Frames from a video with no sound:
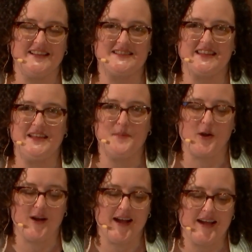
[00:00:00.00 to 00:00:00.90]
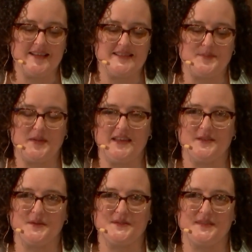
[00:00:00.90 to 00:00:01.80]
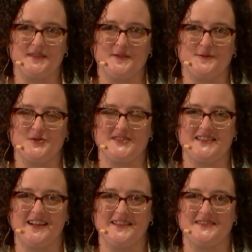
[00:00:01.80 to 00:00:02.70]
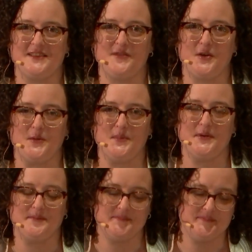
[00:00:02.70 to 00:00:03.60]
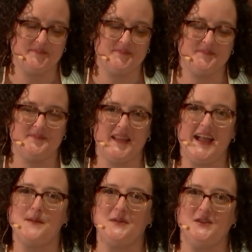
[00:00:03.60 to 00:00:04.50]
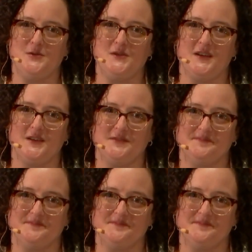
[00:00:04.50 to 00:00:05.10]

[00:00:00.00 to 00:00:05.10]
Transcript: to keep our eyes peeled for signs of hope. Happy New Year.